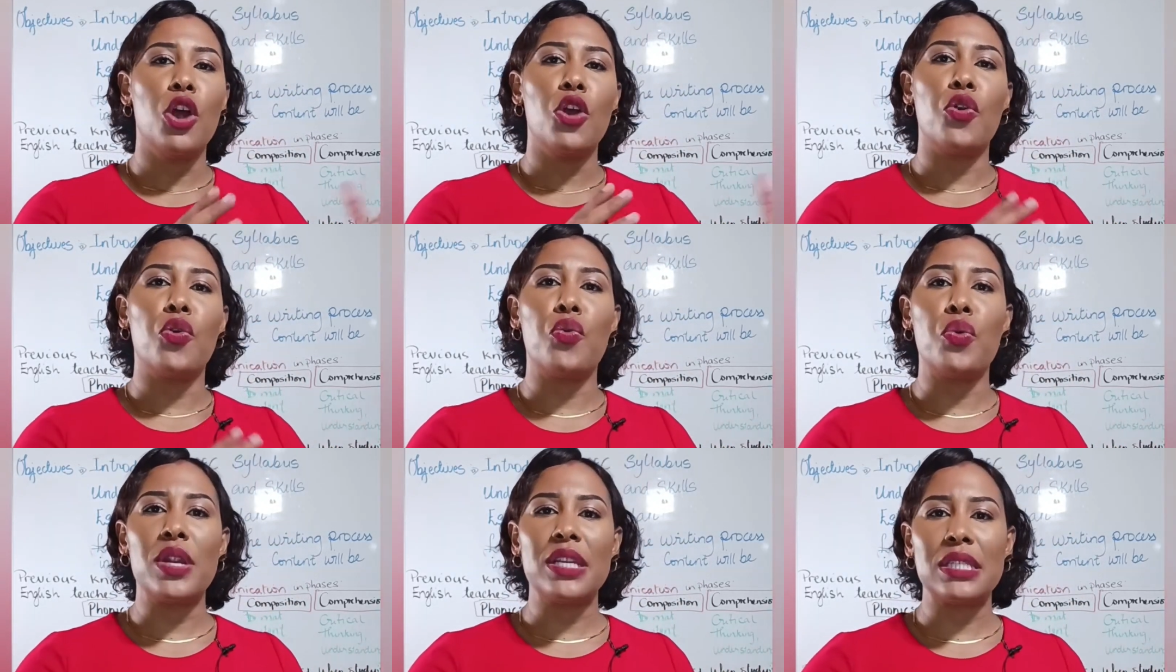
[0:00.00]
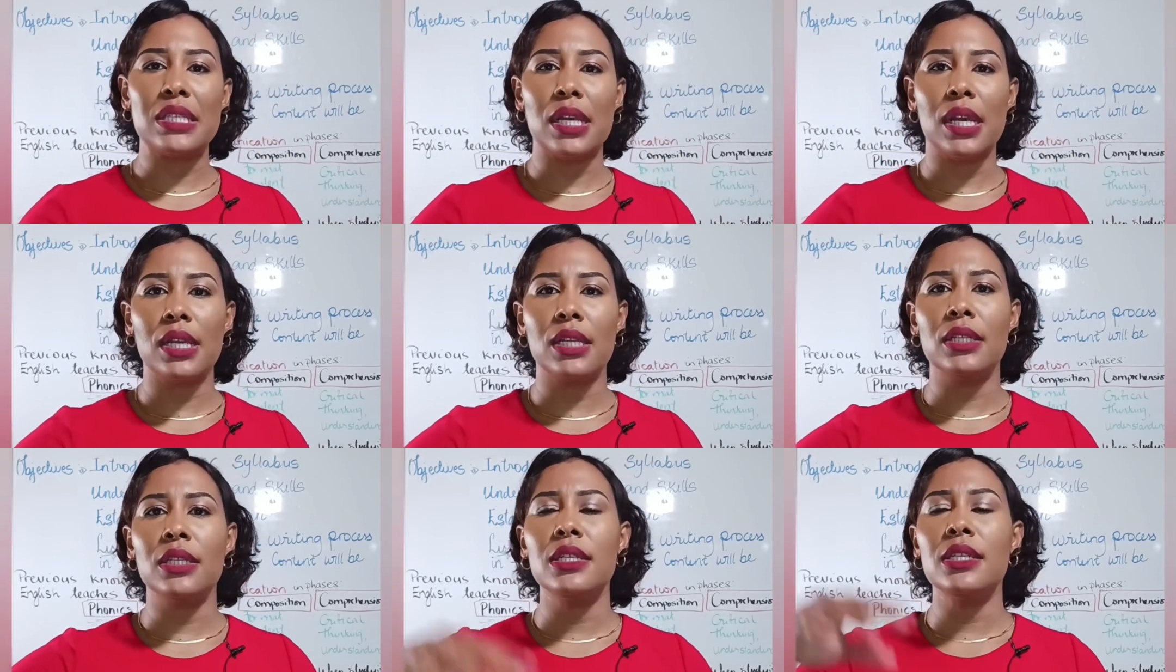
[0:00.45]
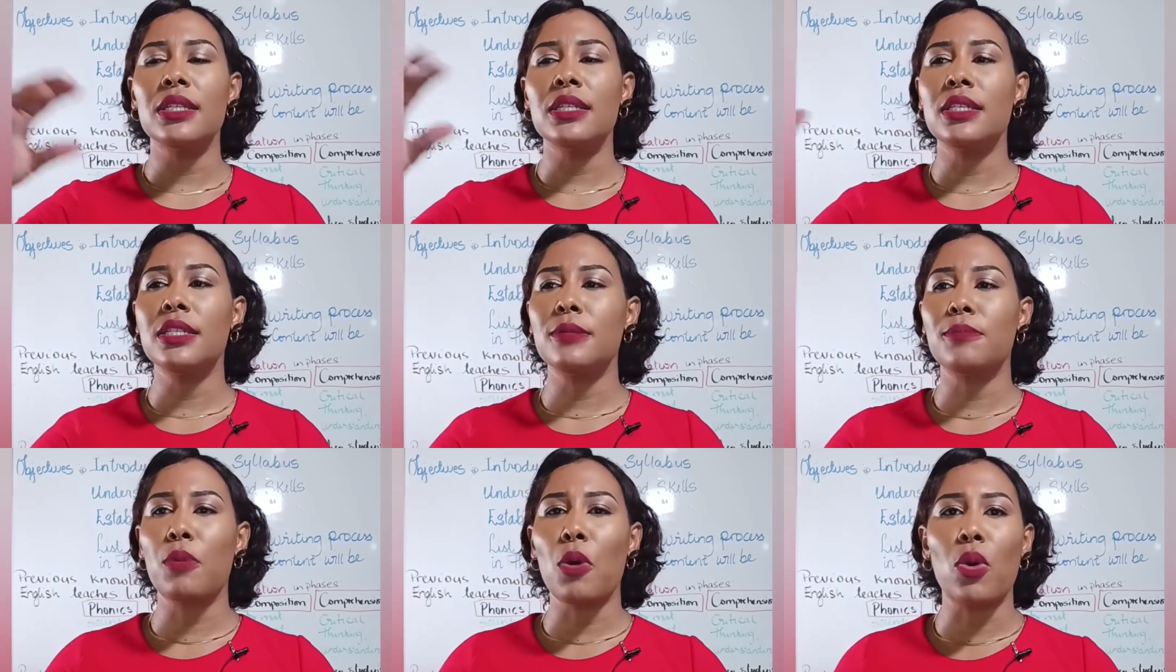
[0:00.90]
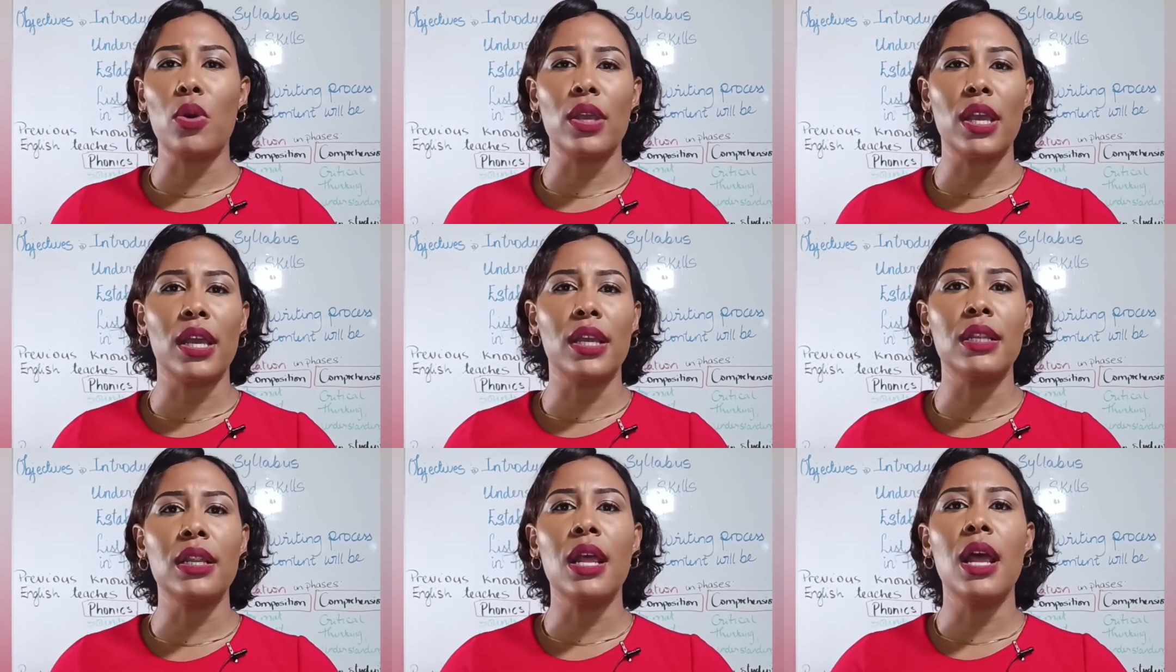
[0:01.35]
written,
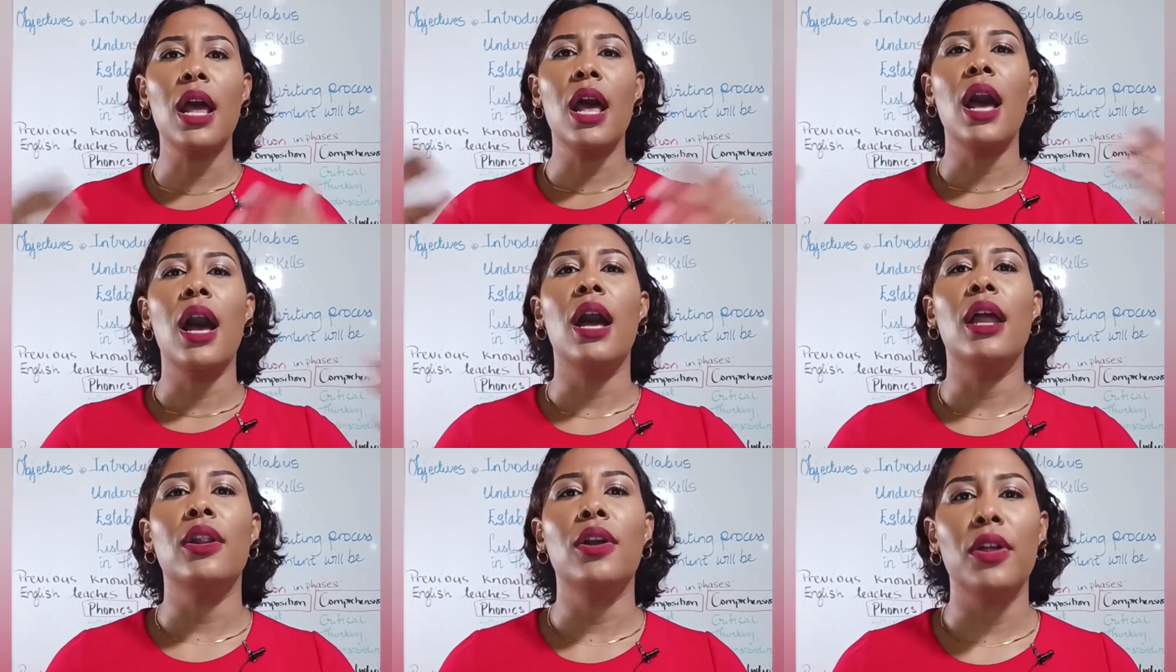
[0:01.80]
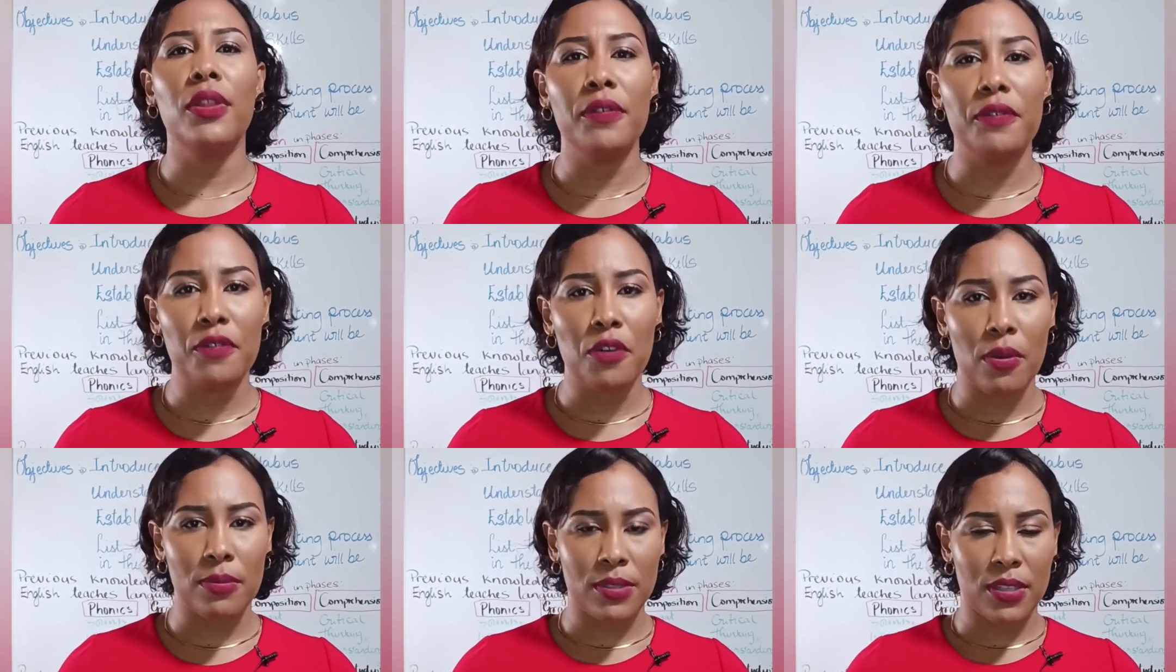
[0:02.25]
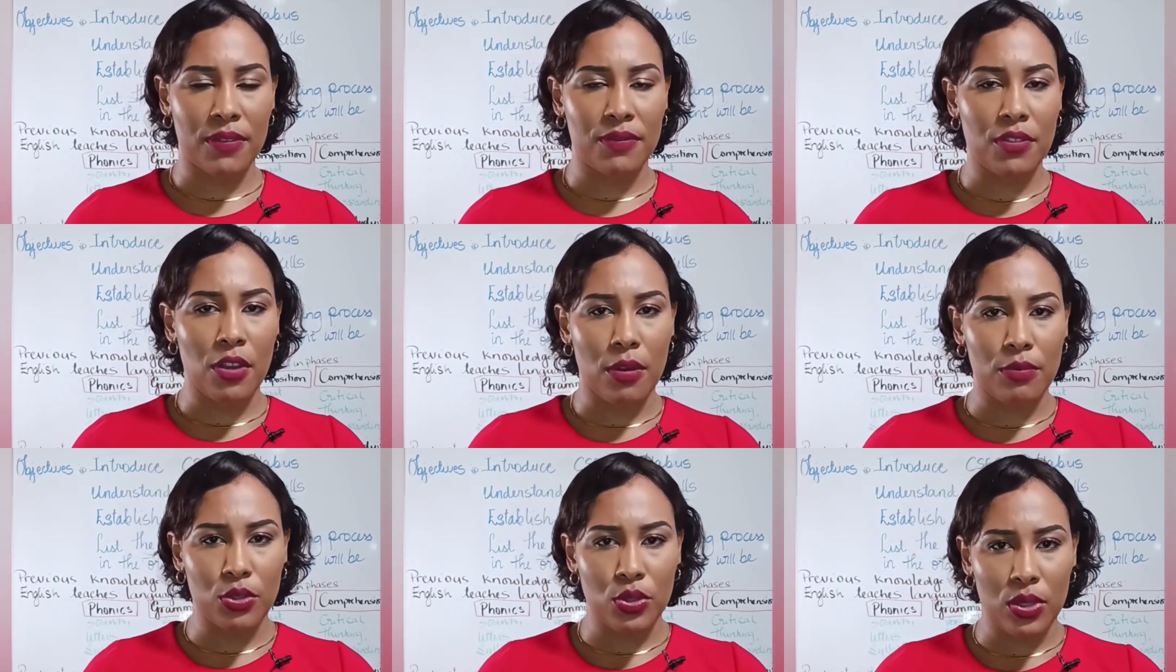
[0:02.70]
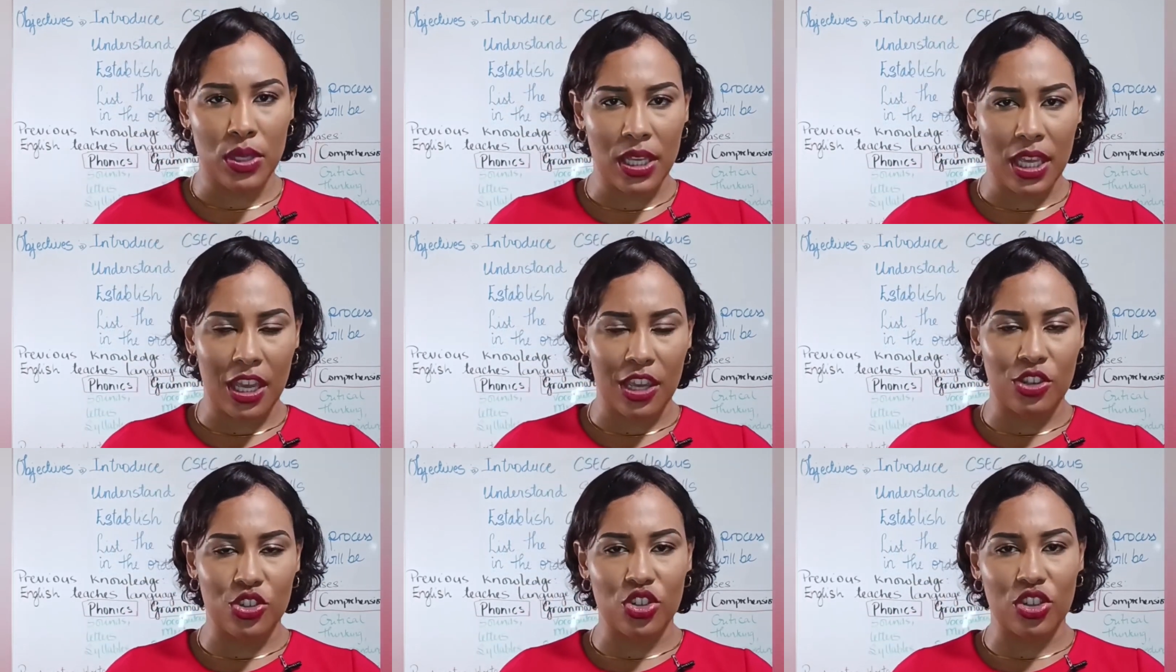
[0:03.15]
spoken, and other forms of
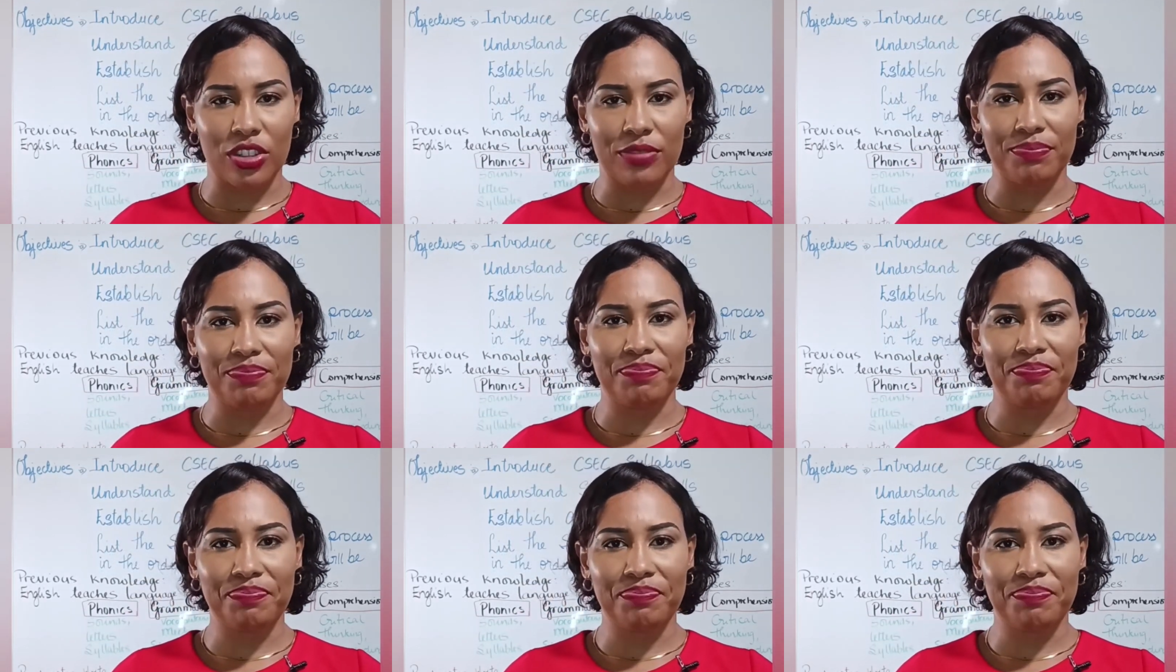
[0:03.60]
communication.